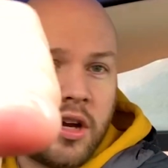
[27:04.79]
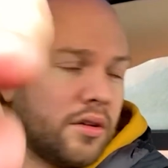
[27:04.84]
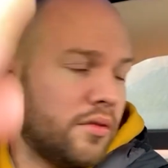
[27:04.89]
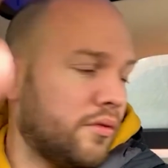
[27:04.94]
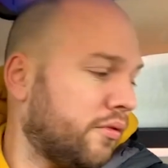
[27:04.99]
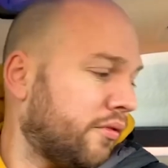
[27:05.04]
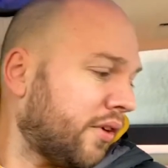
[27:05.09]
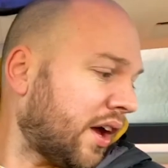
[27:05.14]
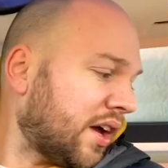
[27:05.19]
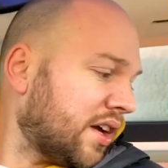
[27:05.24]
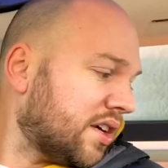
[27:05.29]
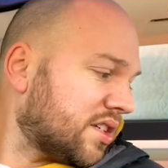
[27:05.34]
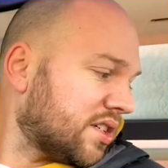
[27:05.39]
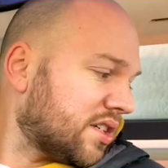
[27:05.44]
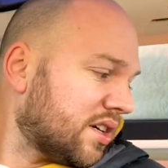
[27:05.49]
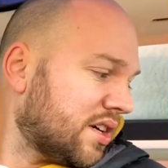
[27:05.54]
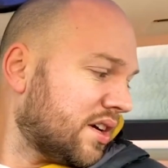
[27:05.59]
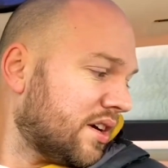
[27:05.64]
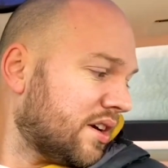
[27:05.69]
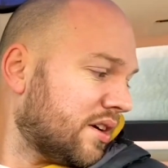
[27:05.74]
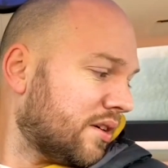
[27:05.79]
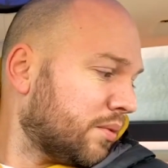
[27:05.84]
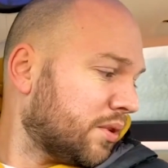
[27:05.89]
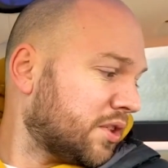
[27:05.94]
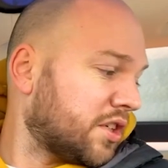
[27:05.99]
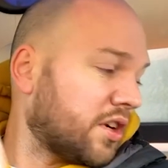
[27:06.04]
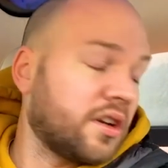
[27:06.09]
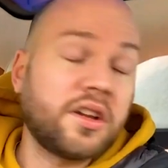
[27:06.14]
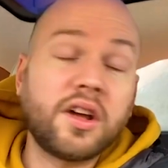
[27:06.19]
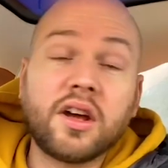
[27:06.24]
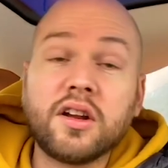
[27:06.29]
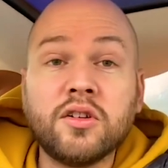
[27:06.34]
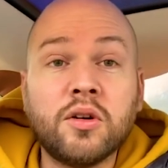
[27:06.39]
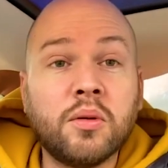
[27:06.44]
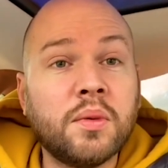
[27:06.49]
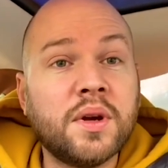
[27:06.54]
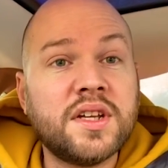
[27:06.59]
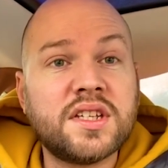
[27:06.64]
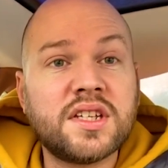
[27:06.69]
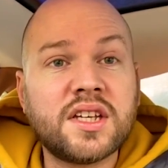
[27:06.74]
own face, which I don't
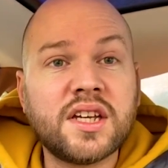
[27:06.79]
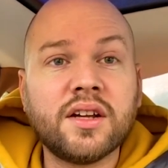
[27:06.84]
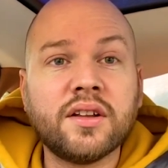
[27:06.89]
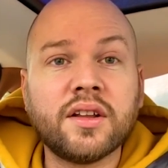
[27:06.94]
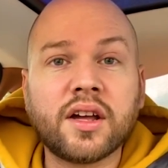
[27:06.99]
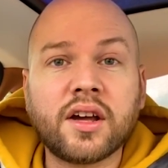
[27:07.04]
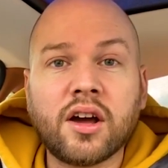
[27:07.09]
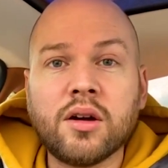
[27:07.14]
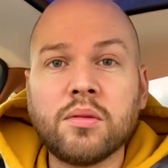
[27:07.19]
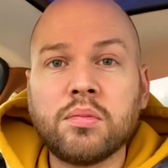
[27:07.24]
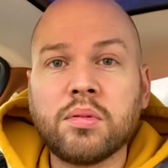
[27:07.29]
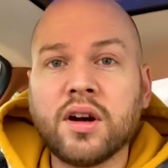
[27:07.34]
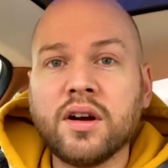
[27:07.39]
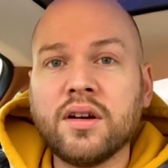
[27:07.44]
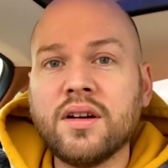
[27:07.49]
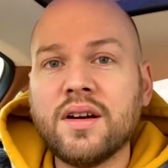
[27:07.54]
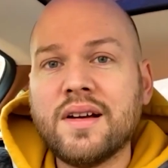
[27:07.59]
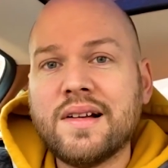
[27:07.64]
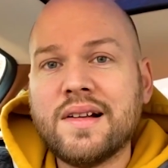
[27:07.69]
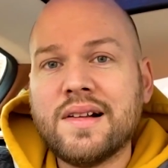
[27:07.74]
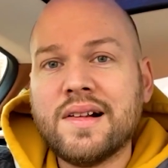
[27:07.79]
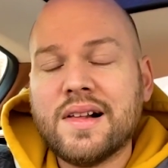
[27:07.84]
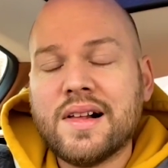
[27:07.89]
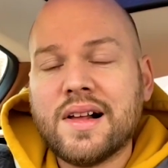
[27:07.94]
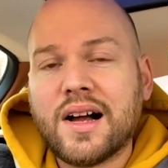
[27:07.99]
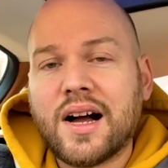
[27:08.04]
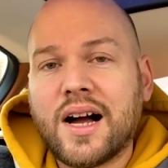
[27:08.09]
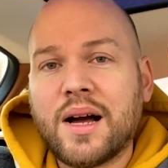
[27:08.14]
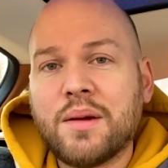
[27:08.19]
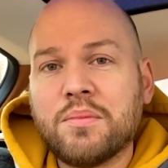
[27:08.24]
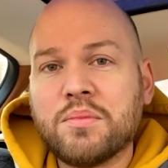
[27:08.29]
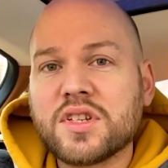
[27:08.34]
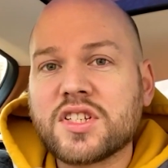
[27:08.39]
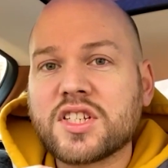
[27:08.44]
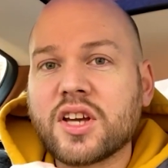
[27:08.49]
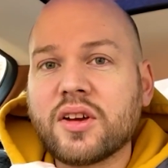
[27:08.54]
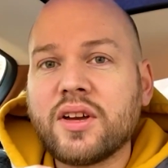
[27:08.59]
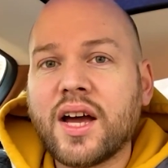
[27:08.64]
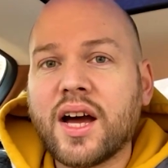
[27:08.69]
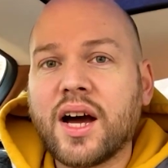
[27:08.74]
normally see on the GoPro.
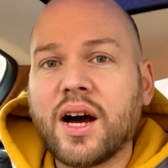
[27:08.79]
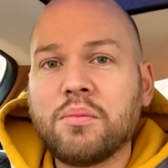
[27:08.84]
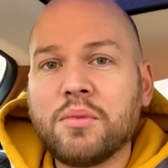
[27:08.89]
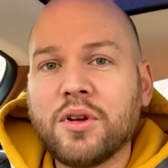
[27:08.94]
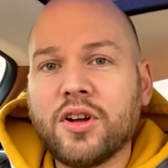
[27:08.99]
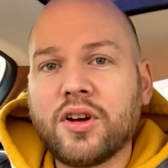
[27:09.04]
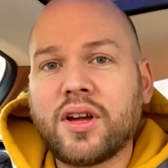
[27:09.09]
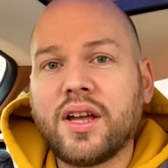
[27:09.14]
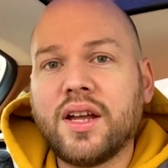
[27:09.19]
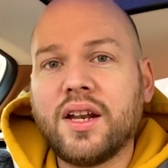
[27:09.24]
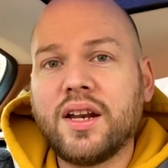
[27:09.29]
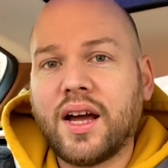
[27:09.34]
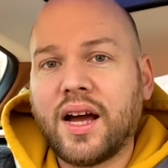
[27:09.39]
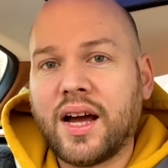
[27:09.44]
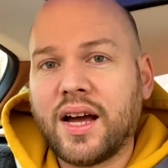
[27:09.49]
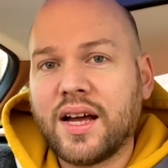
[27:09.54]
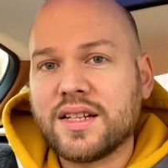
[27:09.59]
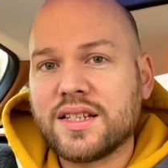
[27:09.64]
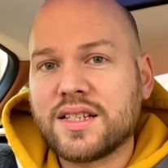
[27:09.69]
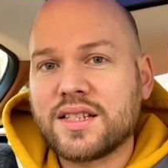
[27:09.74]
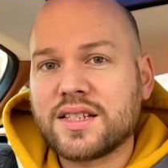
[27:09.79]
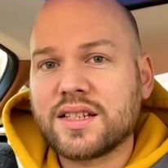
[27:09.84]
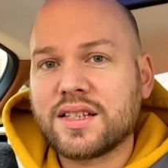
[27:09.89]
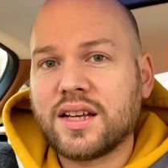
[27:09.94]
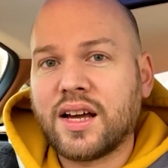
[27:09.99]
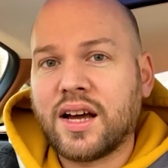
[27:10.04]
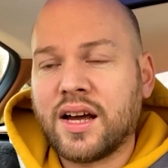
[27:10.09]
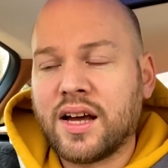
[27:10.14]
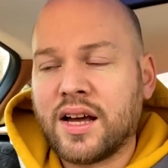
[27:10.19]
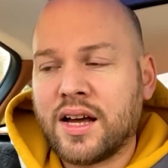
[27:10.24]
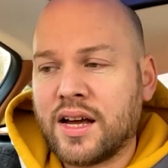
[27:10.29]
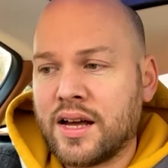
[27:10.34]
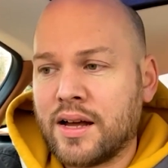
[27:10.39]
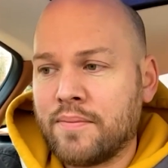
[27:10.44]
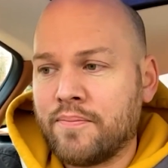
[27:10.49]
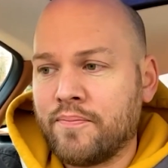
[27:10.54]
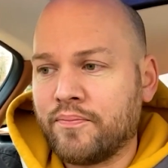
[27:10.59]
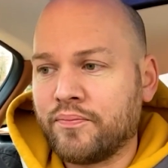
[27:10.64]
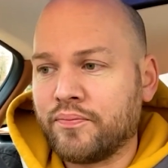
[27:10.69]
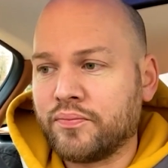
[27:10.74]
So yeah, I'm looking at
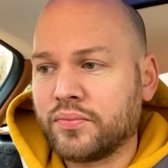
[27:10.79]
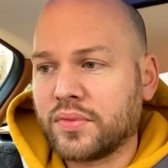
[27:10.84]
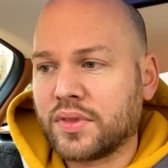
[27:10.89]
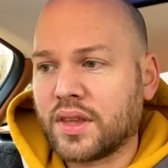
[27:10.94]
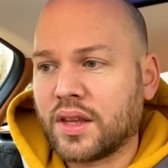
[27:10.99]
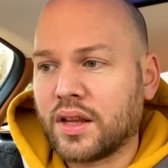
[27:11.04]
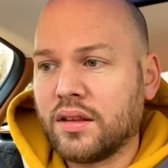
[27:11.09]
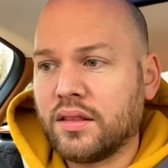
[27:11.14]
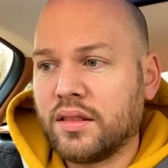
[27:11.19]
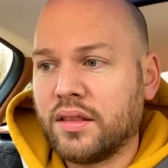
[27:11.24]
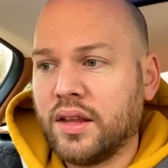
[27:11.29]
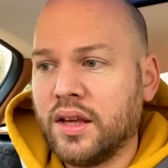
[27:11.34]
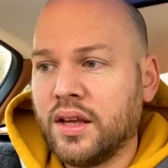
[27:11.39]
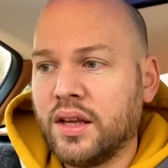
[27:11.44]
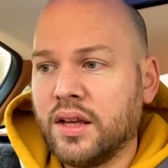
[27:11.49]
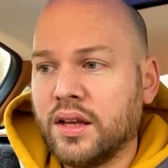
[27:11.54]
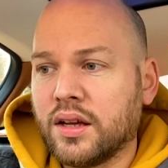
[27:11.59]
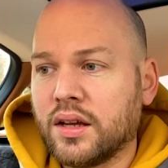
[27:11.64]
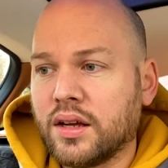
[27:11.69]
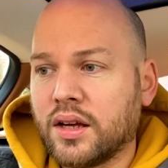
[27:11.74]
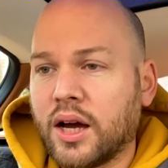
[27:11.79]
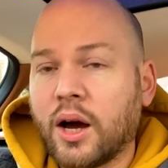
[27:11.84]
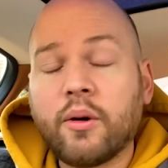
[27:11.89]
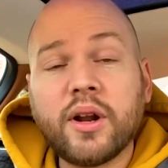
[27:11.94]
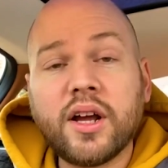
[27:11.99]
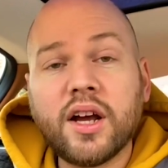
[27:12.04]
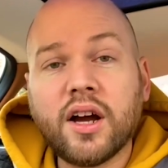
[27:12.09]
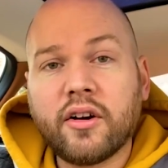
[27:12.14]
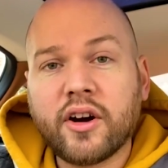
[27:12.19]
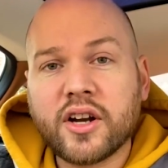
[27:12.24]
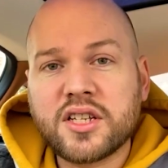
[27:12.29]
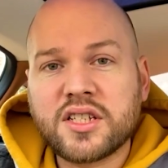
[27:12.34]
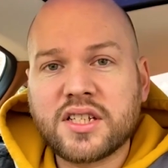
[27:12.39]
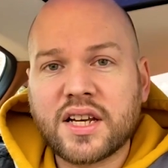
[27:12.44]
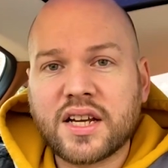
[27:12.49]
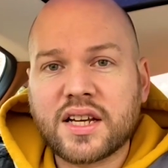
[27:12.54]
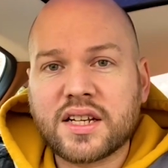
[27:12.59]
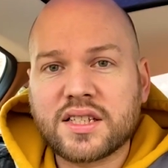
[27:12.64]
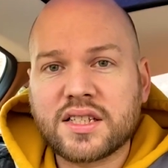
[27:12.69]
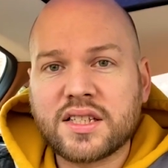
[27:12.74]
the Audi
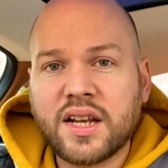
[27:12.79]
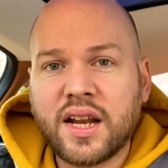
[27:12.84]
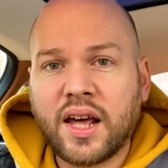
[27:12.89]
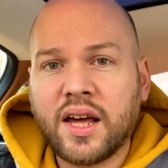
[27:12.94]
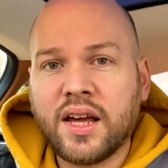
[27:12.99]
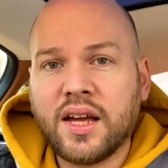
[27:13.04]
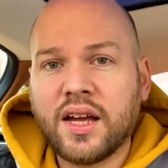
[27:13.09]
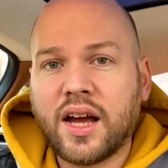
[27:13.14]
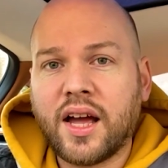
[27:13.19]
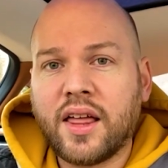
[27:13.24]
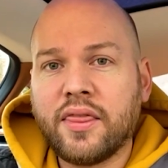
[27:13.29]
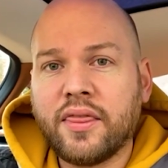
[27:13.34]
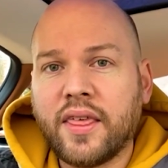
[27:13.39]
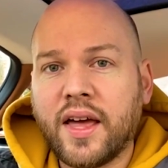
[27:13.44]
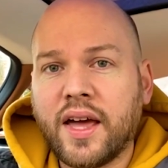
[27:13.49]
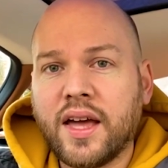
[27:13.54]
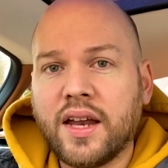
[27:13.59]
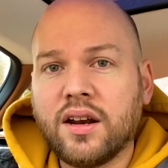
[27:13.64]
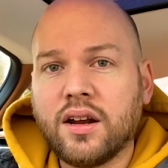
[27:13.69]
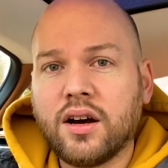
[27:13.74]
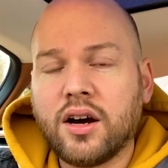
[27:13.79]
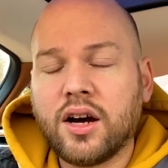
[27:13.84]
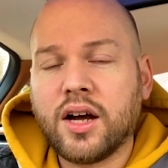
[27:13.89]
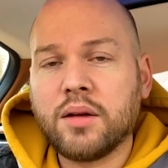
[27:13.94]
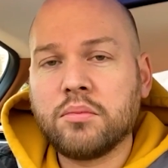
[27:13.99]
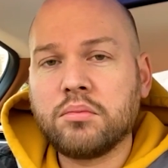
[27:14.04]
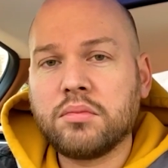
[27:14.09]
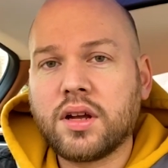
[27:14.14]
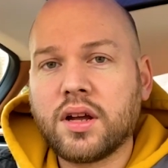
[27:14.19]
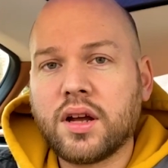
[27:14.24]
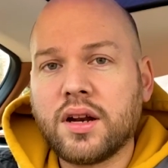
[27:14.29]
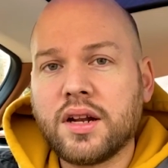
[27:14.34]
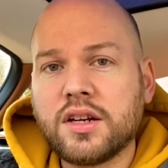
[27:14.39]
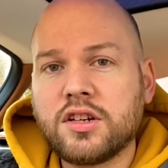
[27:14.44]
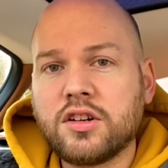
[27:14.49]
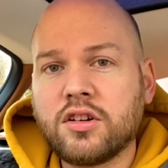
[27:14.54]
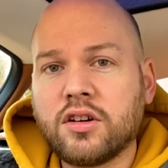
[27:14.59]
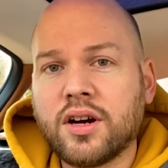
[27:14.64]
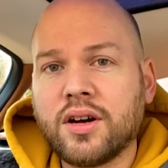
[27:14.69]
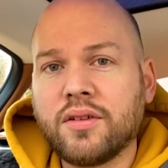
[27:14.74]
RS6 today, and then I'm going to
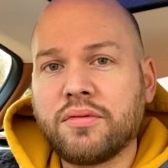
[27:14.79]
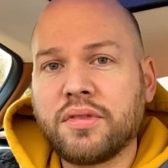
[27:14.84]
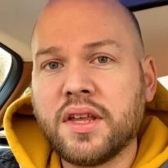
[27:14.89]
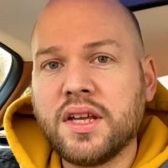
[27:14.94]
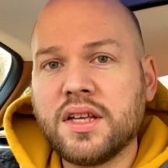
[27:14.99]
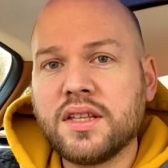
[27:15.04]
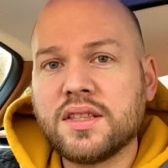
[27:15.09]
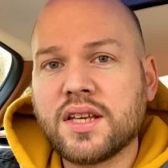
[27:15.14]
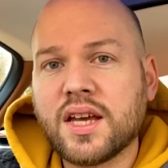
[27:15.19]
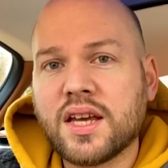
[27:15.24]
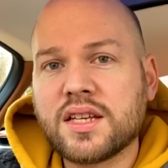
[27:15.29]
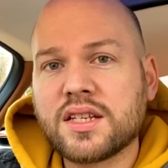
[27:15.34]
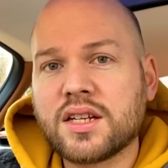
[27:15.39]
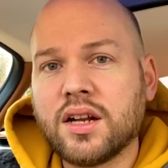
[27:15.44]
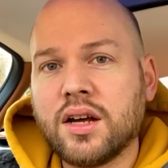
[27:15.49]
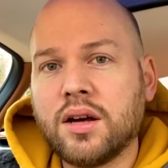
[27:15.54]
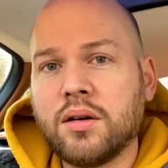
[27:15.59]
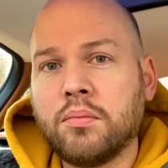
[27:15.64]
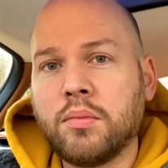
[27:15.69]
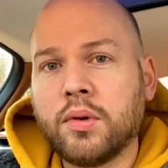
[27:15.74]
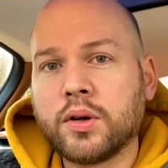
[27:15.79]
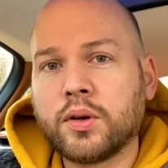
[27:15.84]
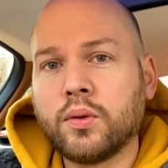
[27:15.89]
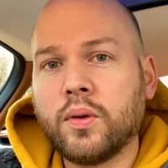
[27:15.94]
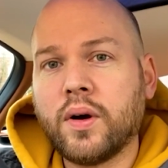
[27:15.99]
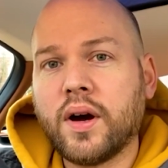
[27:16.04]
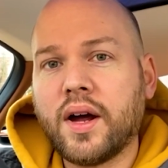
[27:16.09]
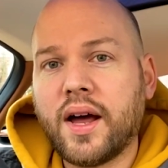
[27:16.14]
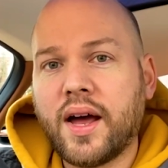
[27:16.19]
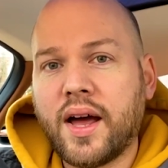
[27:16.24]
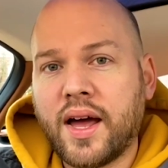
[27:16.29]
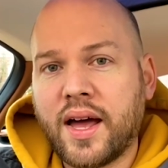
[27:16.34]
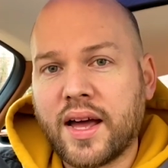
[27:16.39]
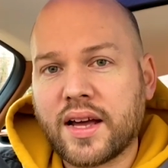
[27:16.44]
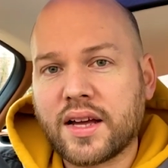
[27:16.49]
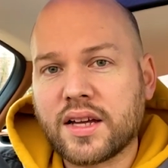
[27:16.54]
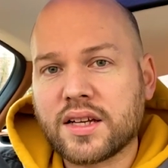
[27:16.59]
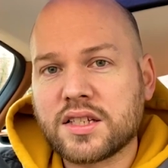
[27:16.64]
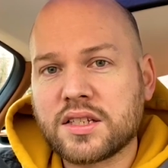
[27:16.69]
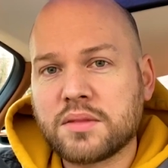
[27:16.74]
drive the Tesla Model
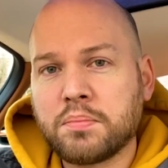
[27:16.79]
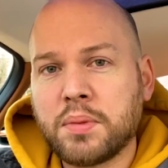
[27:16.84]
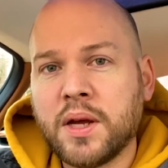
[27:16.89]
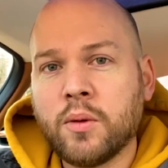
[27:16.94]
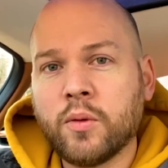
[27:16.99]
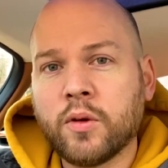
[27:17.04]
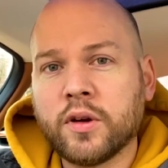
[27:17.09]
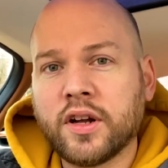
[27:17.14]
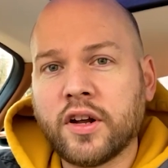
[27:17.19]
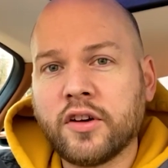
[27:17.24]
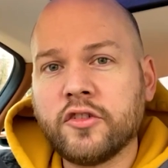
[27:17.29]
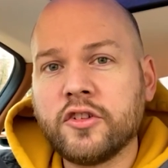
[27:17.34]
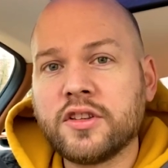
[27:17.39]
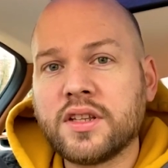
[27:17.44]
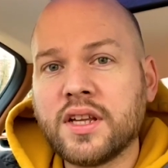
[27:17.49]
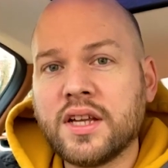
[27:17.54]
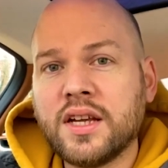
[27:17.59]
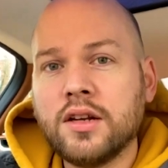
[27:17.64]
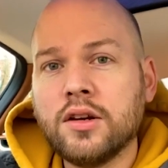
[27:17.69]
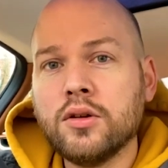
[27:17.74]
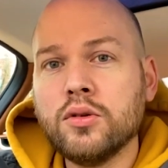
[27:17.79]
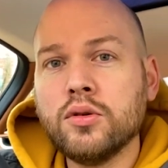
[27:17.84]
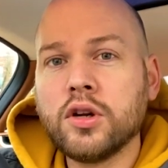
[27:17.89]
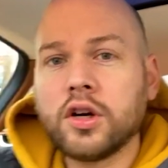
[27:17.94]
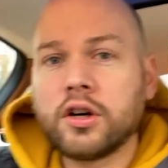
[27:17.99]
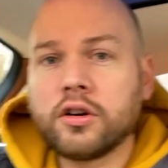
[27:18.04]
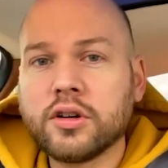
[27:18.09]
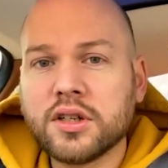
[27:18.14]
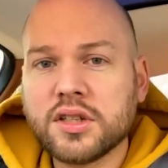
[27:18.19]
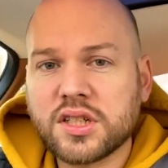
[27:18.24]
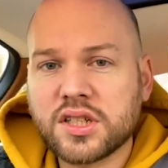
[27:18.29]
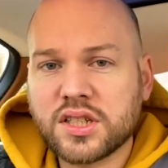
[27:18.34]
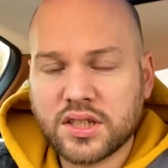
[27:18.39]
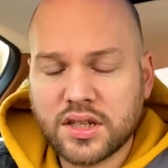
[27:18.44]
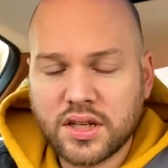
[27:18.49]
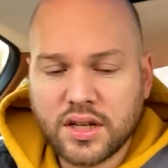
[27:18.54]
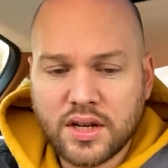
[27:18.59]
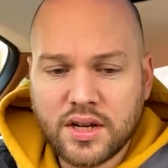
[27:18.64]
X P100D Ludicrous.